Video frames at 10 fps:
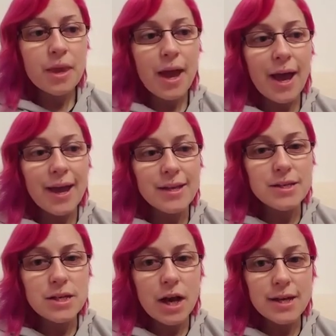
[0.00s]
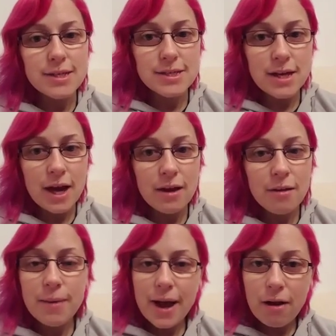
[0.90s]
And I
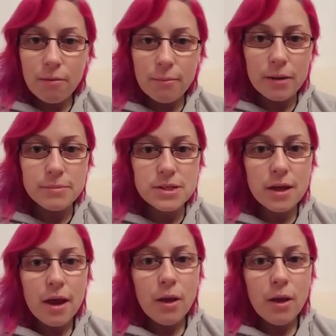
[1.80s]
started Power Mums,